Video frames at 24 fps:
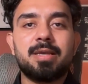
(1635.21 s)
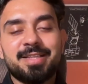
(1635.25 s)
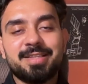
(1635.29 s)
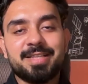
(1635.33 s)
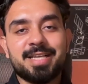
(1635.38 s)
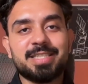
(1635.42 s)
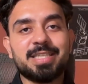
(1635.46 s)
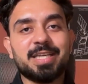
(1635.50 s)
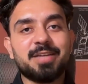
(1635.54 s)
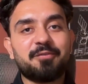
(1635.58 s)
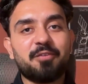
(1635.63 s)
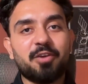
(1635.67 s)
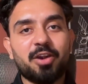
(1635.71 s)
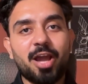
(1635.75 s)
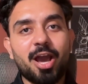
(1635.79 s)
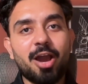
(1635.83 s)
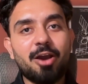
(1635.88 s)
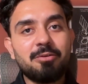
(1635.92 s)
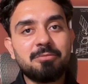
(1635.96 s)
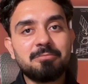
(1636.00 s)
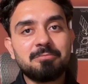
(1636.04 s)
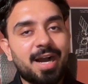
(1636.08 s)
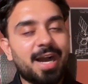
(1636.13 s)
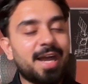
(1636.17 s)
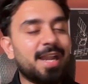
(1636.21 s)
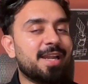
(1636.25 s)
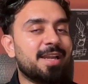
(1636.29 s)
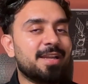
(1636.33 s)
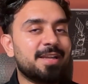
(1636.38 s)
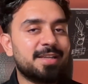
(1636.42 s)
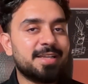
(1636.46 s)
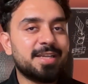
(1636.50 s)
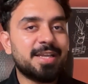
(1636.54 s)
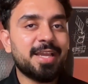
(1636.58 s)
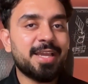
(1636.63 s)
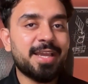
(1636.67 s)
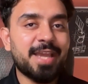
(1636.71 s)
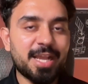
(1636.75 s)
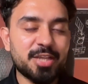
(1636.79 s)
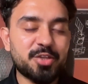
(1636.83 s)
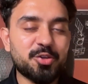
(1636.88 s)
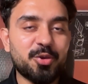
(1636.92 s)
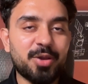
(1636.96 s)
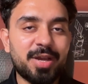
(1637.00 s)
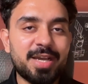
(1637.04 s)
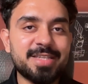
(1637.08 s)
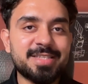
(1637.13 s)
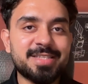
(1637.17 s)
That's it for now. I'll catch
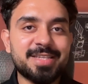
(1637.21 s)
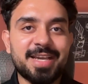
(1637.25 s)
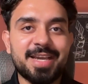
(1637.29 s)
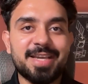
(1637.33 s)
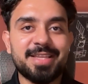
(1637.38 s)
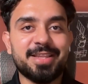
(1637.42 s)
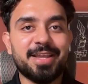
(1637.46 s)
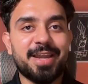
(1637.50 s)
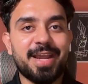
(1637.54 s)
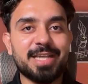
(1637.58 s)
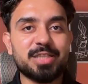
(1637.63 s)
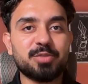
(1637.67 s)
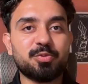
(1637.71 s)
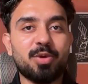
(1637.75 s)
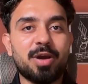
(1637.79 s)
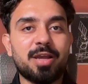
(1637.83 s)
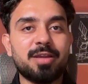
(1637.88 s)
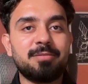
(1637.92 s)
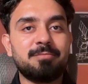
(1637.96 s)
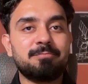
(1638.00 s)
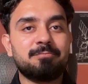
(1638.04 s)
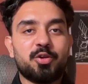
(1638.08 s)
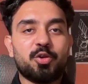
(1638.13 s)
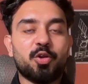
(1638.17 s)
you guys in the next one.